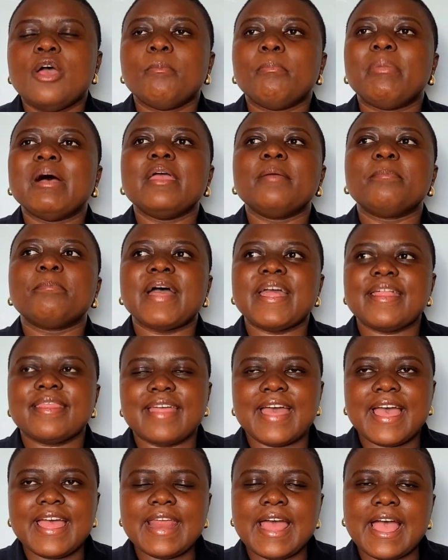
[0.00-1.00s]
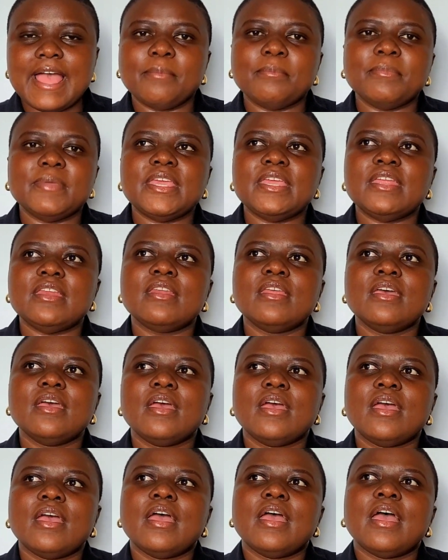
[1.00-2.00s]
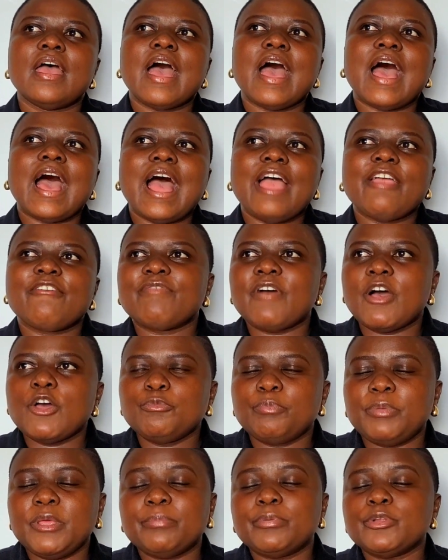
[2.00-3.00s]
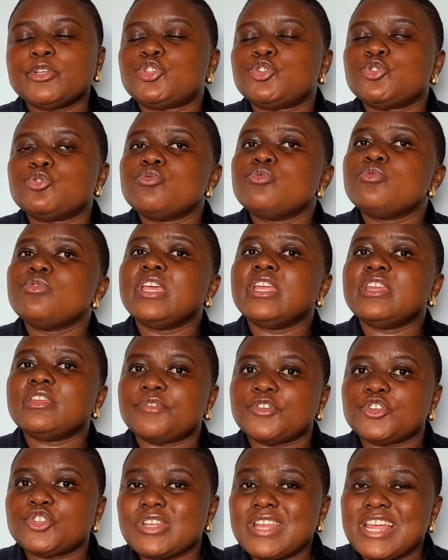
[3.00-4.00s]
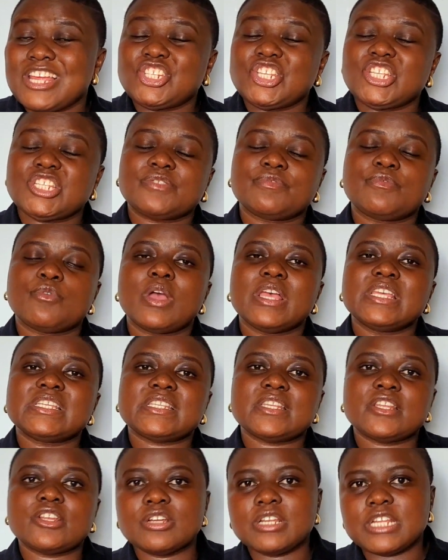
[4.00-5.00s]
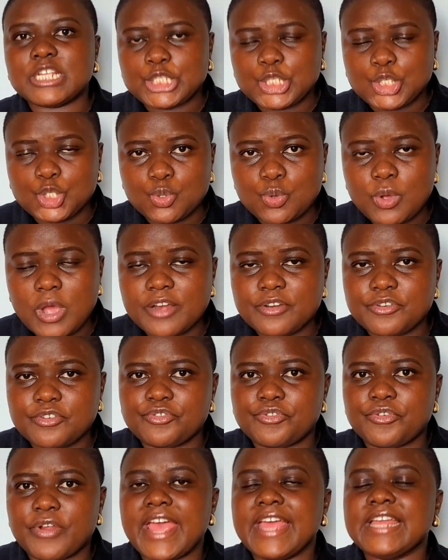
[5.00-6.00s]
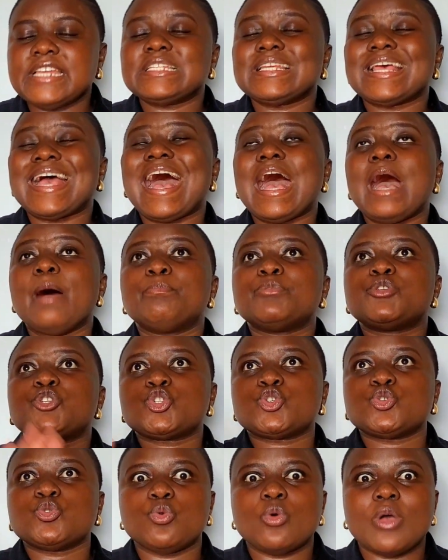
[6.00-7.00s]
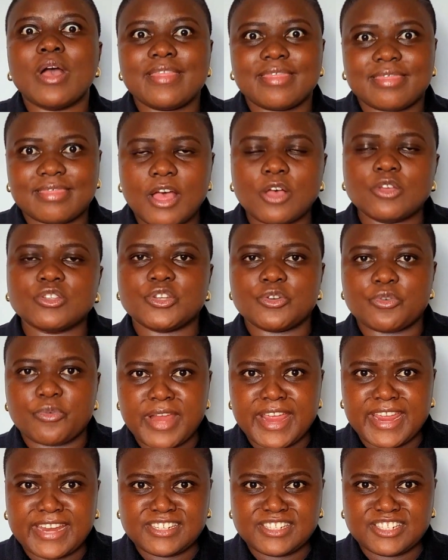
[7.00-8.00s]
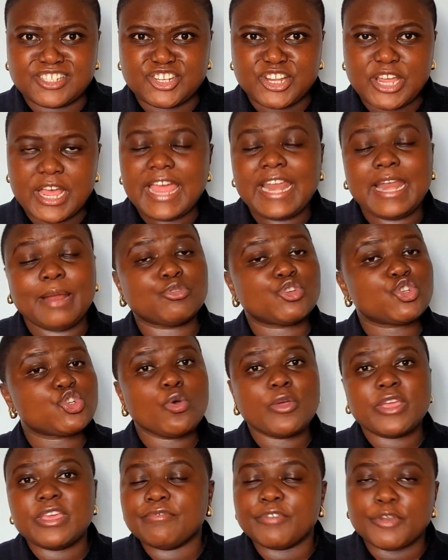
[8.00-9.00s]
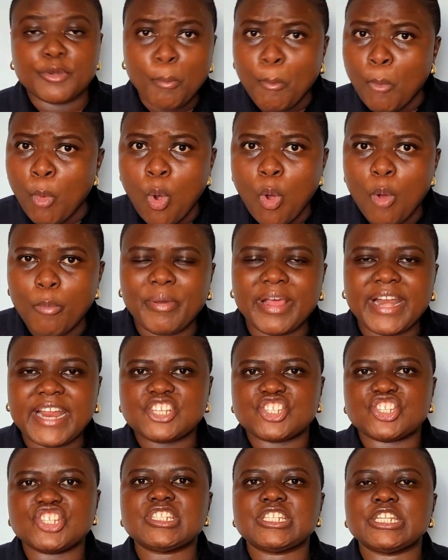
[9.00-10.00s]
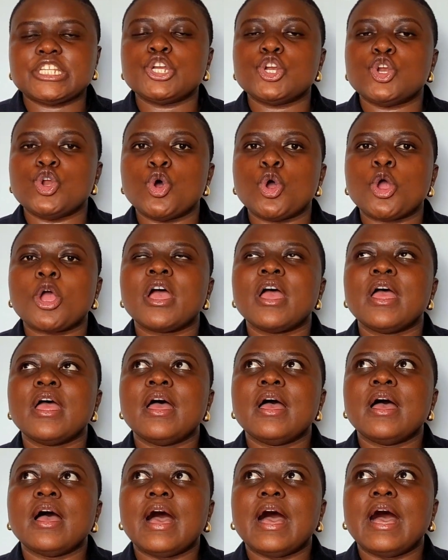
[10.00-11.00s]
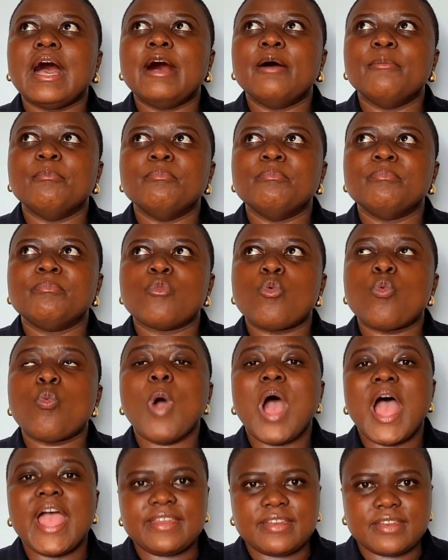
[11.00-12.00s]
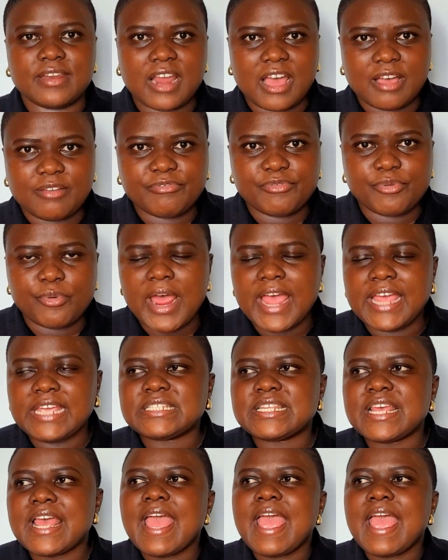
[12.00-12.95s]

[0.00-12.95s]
By that, I mean, I found people do individual lashes for as little as 200 Rand up to 1,000 Rand. And I'm sure even more, but I just didn't look wide enough, right?